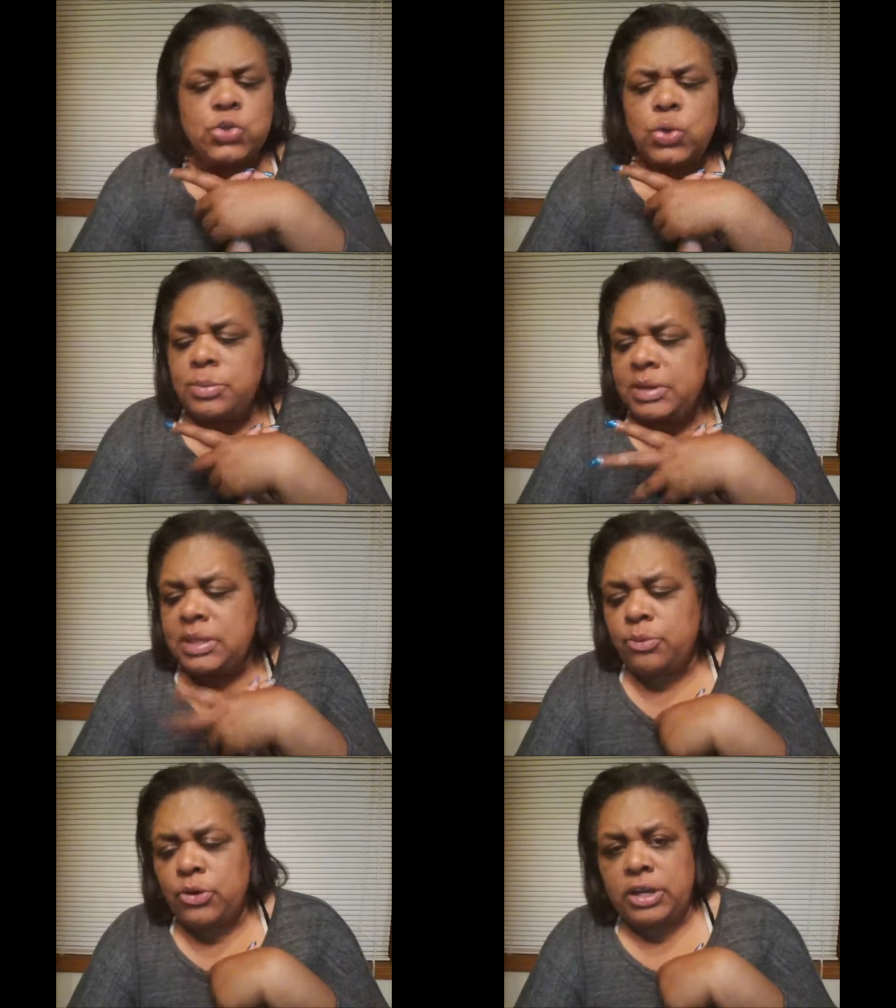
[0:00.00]
Join me in
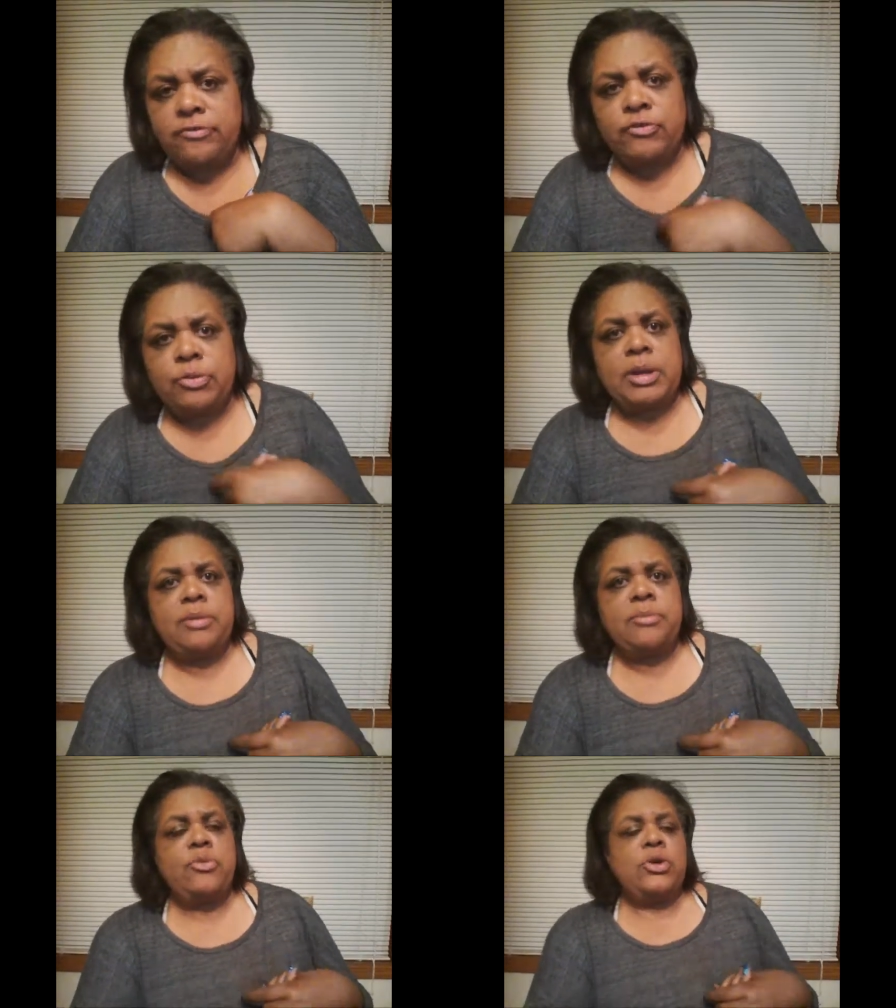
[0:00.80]
the morning for my
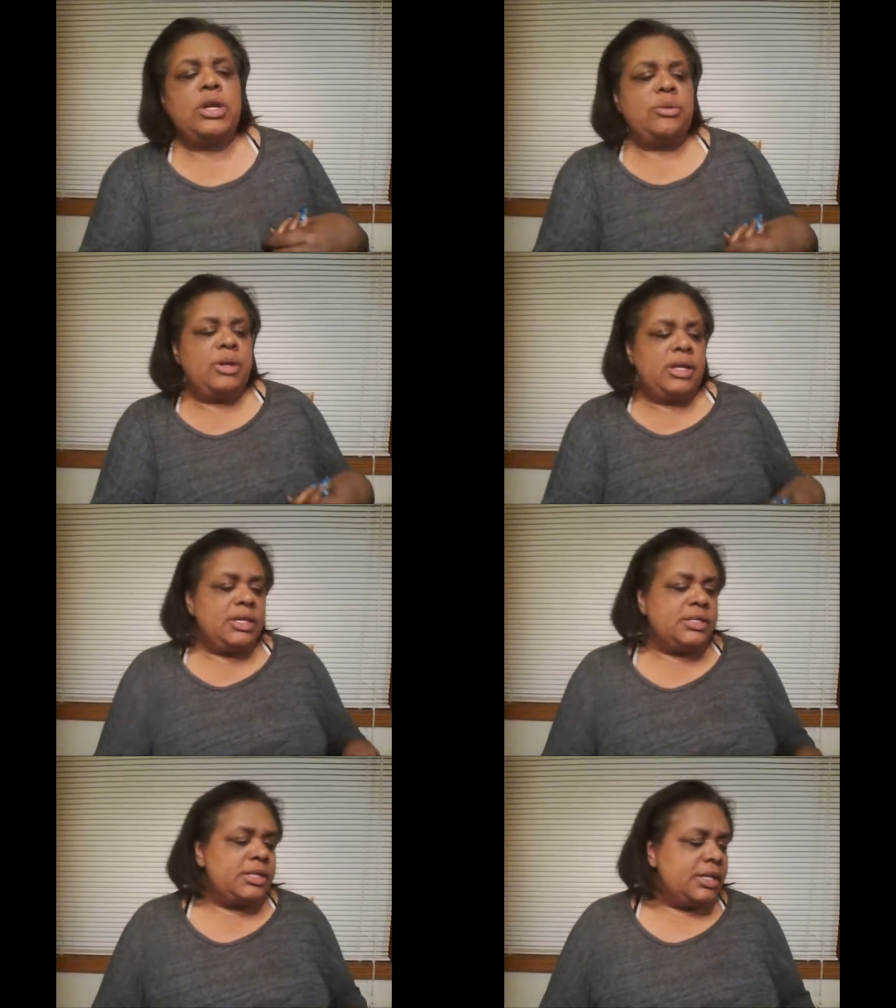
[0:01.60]
morning
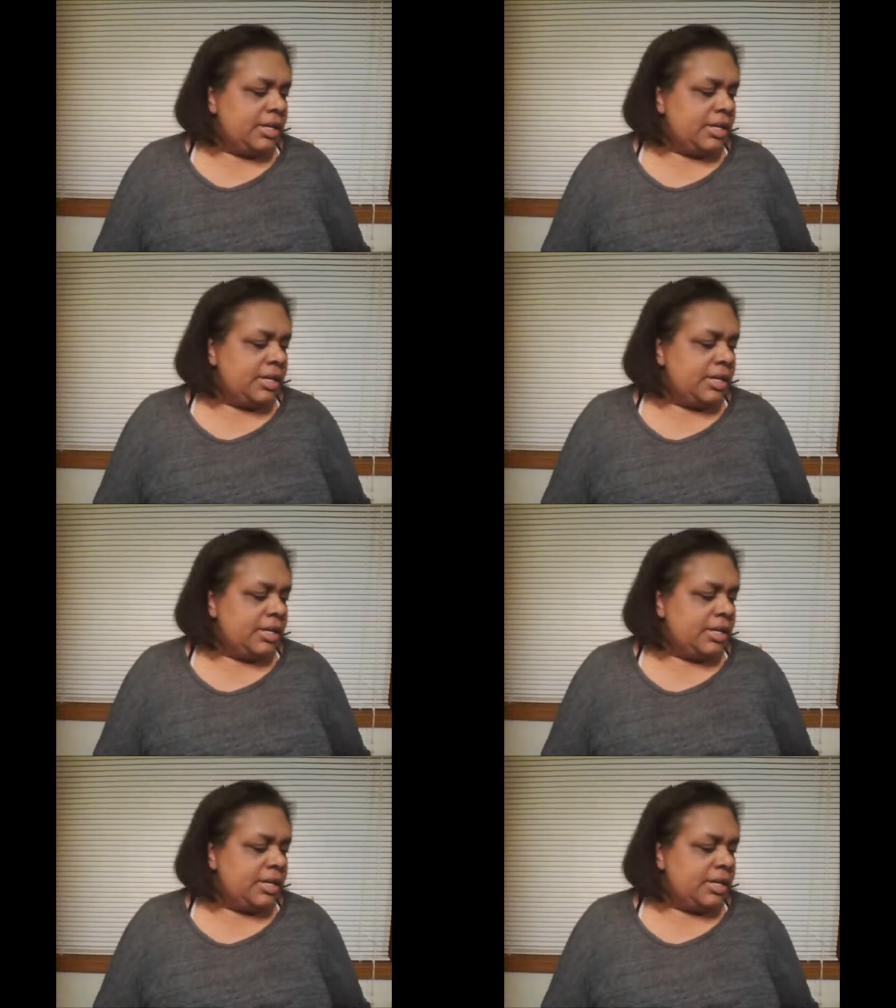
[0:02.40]
readings.